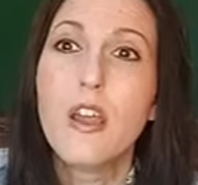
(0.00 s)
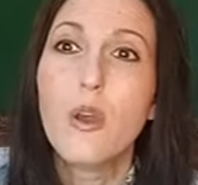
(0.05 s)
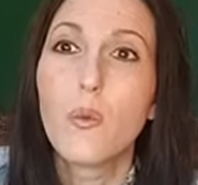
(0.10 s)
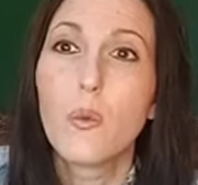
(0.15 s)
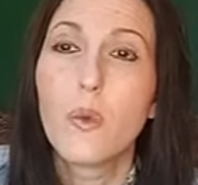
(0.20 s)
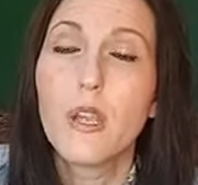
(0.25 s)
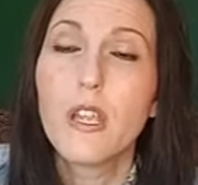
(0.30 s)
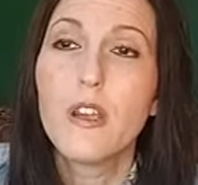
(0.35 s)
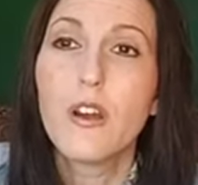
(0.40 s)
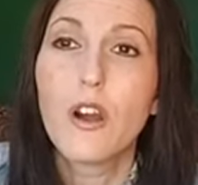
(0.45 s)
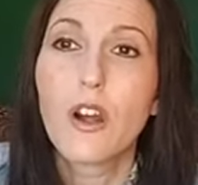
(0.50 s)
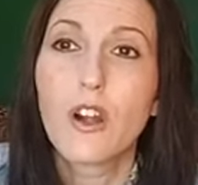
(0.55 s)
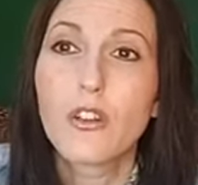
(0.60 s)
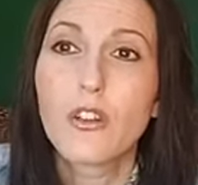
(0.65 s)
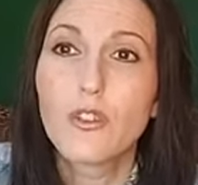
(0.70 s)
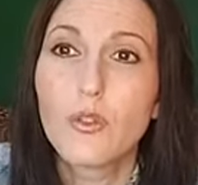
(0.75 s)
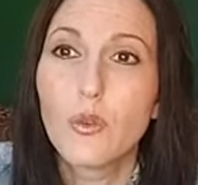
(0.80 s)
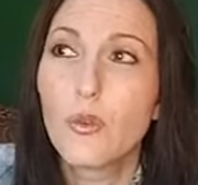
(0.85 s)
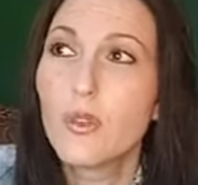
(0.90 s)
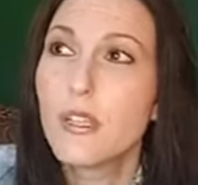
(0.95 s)
we are
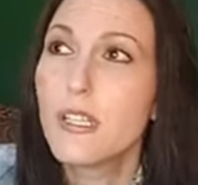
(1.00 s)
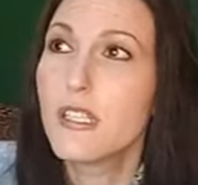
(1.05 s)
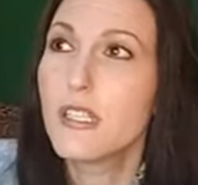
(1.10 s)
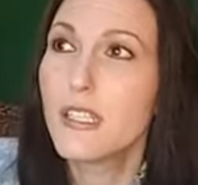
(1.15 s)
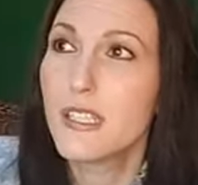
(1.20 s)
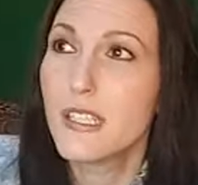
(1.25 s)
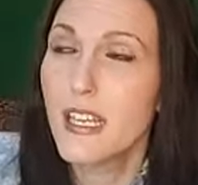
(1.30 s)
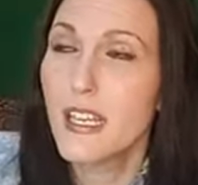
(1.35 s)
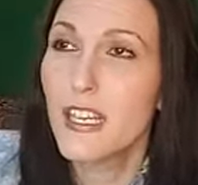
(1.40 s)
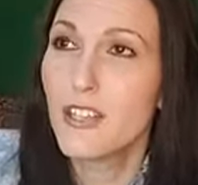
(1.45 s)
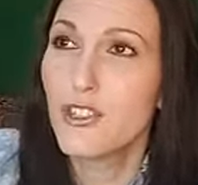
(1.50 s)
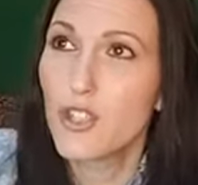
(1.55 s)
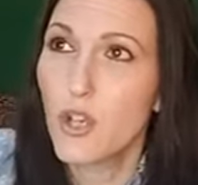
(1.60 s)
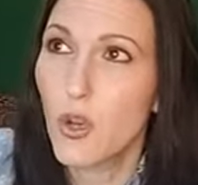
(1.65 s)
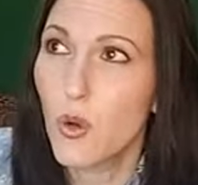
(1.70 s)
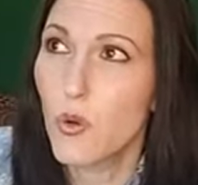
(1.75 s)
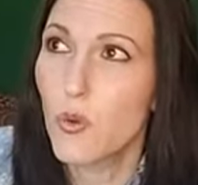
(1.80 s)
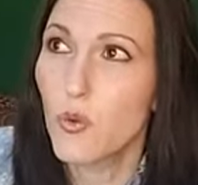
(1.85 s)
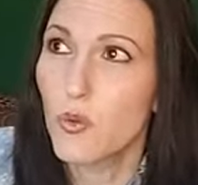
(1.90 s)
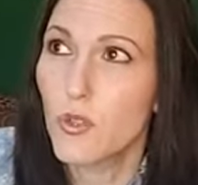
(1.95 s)
going to catch
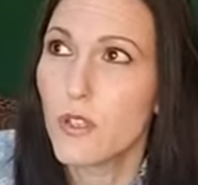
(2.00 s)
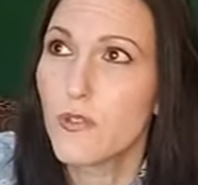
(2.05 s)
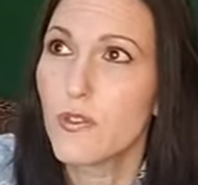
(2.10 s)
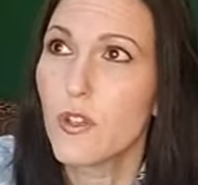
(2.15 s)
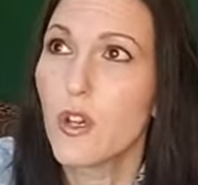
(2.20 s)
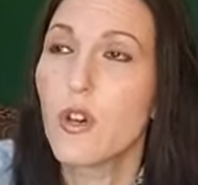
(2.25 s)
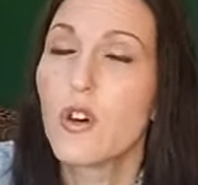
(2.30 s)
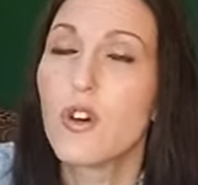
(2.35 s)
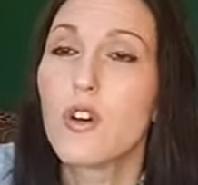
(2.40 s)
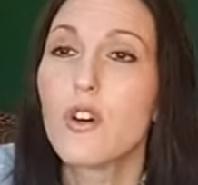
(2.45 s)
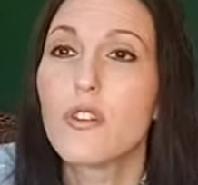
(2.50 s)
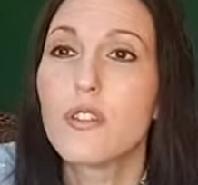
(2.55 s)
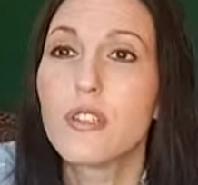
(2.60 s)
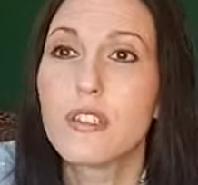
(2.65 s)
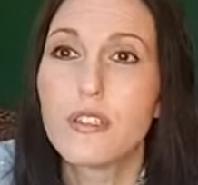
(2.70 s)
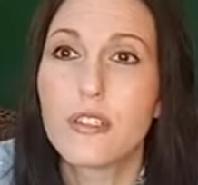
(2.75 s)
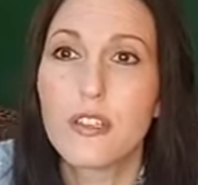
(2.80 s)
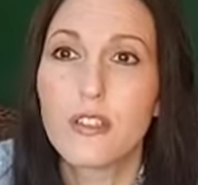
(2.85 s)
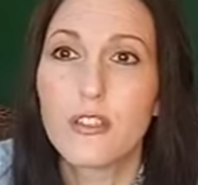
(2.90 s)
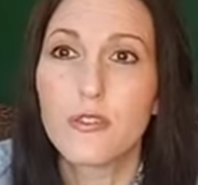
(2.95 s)
hold of all
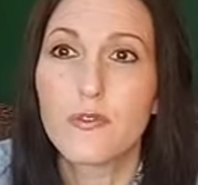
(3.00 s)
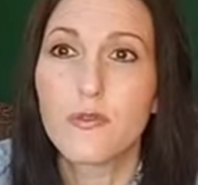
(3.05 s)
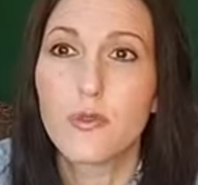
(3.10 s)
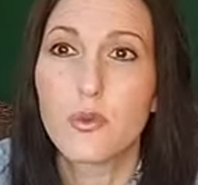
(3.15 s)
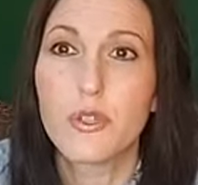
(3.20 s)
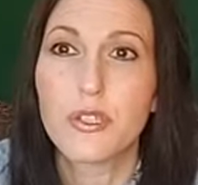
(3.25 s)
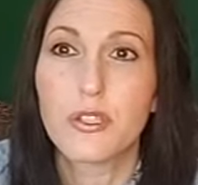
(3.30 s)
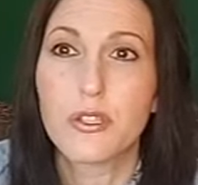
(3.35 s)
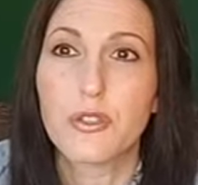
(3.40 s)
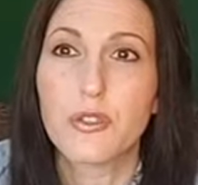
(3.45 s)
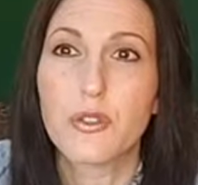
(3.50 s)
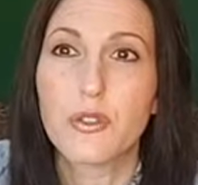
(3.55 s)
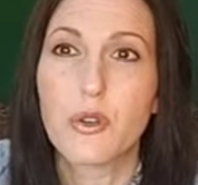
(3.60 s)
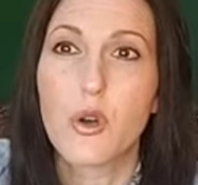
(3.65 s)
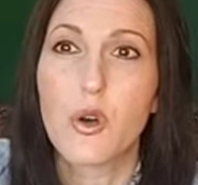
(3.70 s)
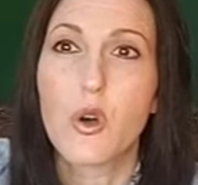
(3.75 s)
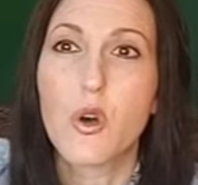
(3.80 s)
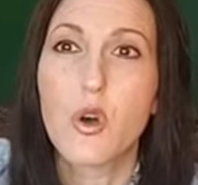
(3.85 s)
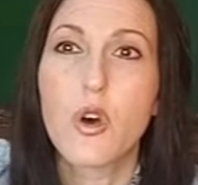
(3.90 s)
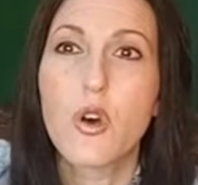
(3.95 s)
these other voices,
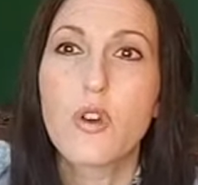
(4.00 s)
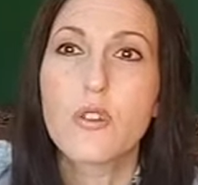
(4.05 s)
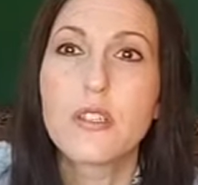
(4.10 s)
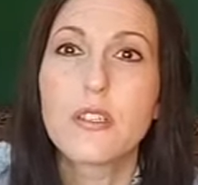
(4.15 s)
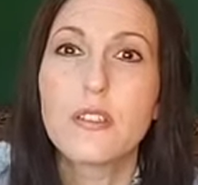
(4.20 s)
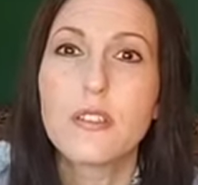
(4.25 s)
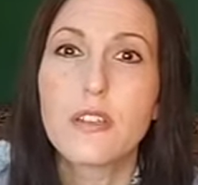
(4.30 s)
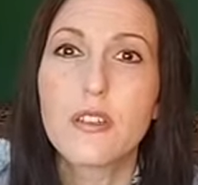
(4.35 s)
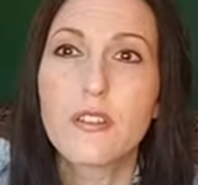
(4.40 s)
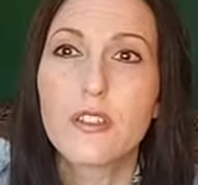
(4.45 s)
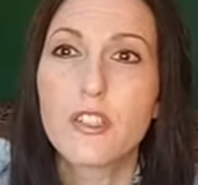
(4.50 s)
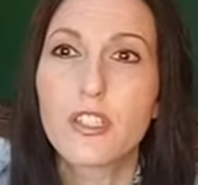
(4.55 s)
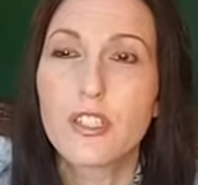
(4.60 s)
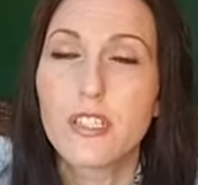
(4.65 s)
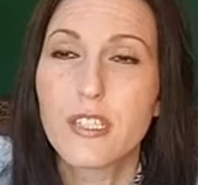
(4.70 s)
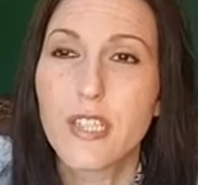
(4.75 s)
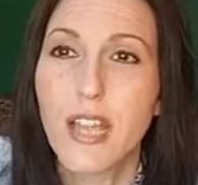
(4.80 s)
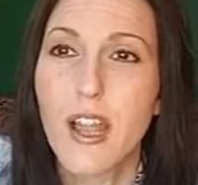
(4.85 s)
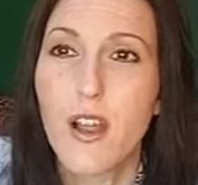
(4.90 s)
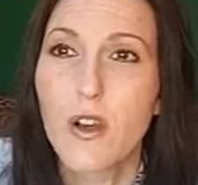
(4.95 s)
all these other
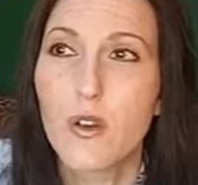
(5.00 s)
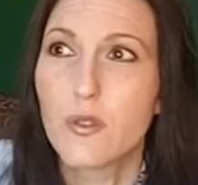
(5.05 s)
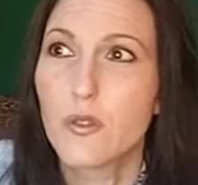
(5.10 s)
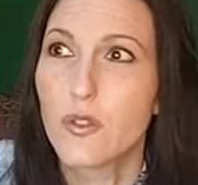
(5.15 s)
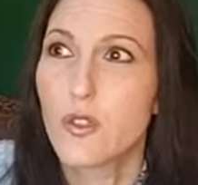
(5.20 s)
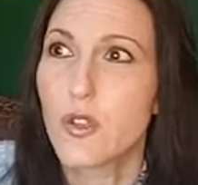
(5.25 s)
sounds,